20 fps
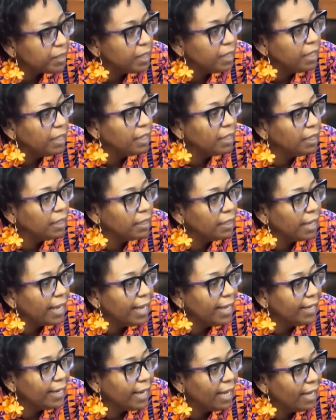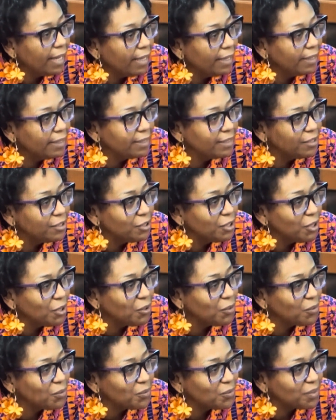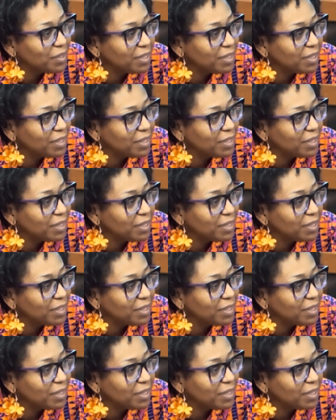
And I, you know,